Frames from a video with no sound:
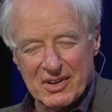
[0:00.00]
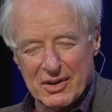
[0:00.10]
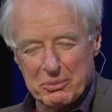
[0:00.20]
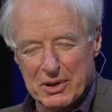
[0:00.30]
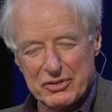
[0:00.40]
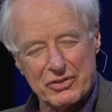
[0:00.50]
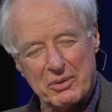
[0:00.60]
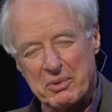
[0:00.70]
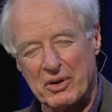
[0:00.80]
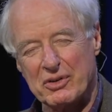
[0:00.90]
God bless the
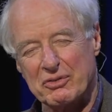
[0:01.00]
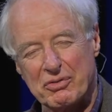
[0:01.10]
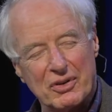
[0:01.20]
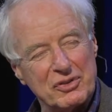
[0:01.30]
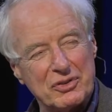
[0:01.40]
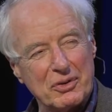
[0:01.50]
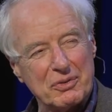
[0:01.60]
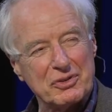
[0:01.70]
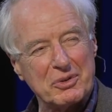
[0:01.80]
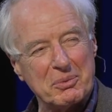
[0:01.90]
American Friends
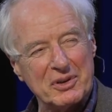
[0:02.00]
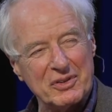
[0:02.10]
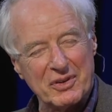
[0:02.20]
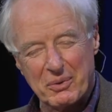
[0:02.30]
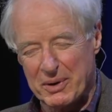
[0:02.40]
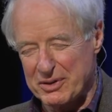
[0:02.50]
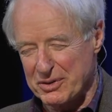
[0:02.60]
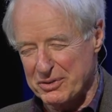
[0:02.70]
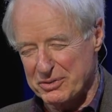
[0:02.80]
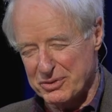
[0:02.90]
Service Committee, the
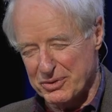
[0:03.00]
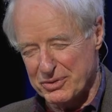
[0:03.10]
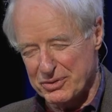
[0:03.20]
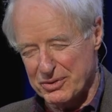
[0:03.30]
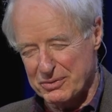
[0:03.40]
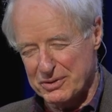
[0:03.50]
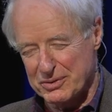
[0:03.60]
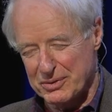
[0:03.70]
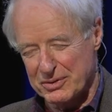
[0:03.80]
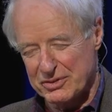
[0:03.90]
Quaker Social Service
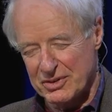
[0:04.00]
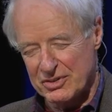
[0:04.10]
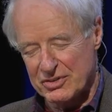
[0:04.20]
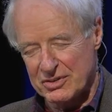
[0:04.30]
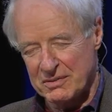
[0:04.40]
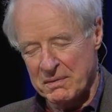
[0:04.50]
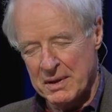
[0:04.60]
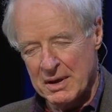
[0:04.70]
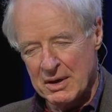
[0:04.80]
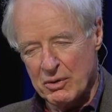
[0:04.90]
Organization,
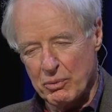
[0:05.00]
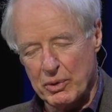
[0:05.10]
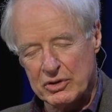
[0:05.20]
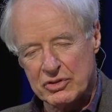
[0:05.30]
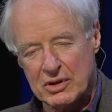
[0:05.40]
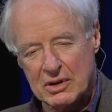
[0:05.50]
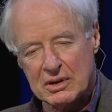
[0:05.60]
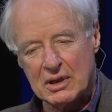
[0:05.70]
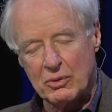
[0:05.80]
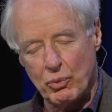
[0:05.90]
which had
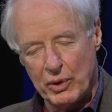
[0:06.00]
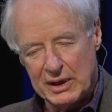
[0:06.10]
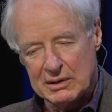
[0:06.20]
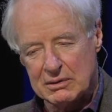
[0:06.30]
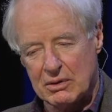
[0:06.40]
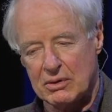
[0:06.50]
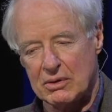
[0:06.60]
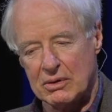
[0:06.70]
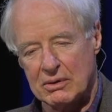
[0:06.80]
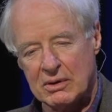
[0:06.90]
a
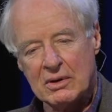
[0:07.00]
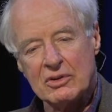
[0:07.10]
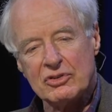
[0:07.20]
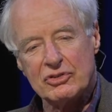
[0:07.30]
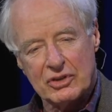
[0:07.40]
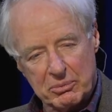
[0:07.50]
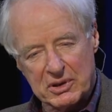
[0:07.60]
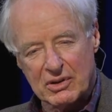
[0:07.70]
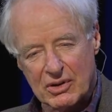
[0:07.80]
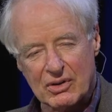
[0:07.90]
week-long
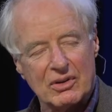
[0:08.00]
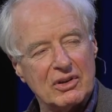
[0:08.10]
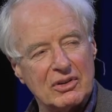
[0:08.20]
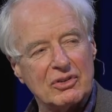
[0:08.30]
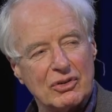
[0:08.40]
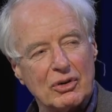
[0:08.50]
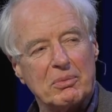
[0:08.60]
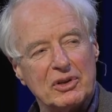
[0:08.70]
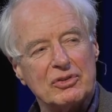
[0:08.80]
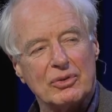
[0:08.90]
seminar in
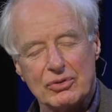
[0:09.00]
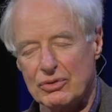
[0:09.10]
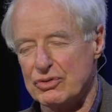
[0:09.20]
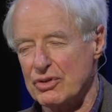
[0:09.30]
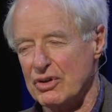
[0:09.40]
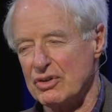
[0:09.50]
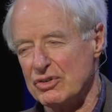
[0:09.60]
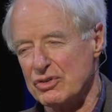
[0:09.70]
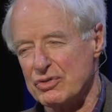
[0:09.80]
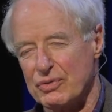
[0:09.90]
urban social
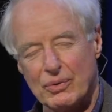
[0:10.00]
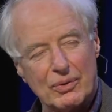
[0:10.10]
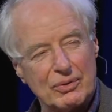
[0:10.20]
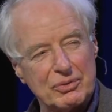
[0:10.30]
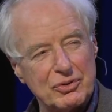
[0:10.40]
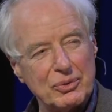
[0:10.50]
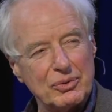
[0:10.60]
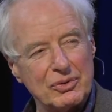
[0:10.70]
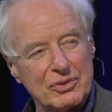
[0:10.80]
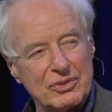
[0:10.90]
change for
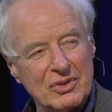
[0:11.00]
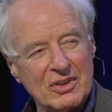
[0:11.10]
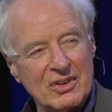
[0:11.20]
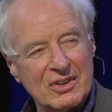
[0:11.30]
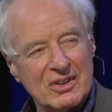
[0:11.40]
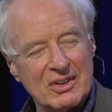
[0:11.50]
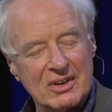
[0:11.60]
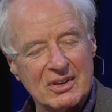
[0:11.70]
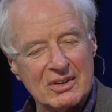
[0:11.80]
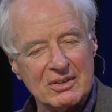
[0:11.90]
students.
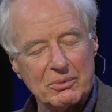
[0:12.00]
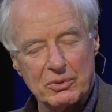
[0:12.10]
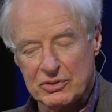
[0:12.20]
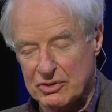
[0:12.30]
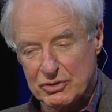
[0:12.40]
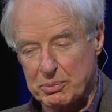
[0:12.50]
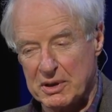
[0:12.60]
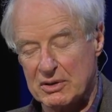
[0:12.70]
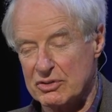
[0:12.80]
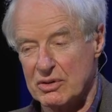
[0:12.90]
And it was in
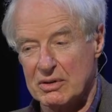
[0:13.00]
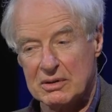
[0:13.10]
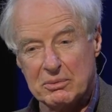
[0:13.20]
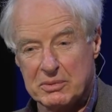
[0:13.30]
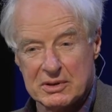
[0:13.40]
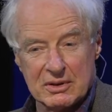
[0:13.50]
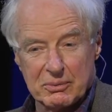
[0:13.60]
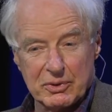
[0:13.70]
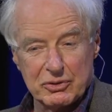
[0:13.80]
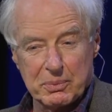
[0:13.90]
Spanish Harlem, and
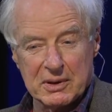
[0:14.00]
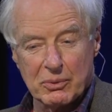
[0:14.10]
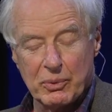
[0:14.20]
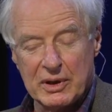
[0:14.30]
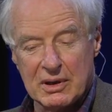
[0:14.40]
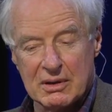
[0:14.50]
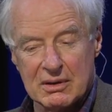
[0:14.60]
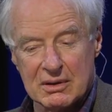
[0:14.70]
we spent a week...